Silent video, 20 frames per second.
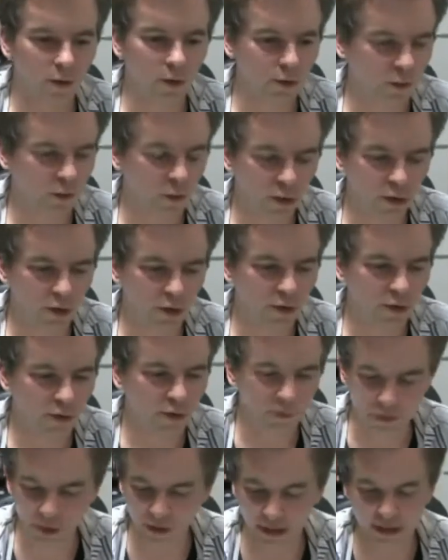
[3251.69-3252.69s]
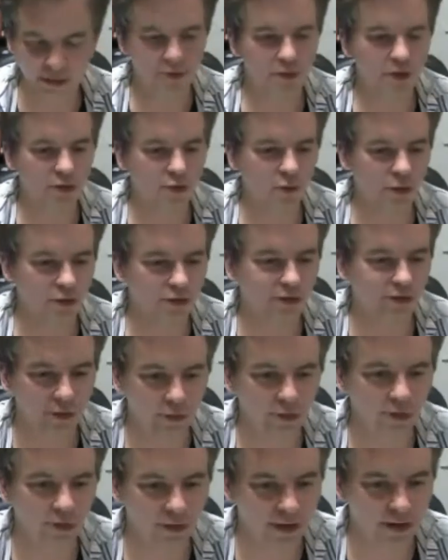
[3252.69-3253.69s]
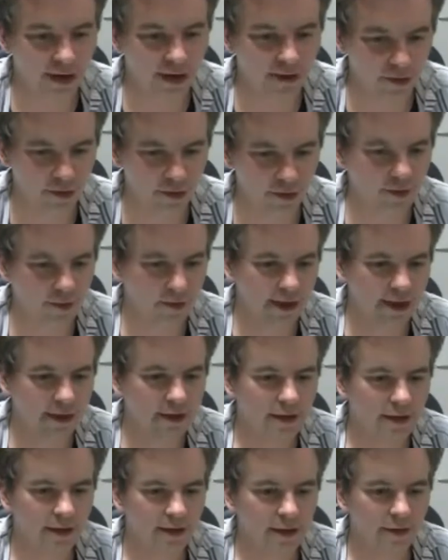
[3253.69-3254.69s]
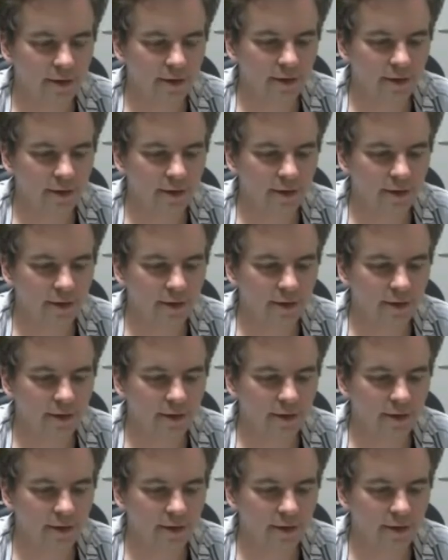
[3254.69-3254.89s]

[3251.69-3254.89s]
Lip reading: or the history's worst loser ever, right?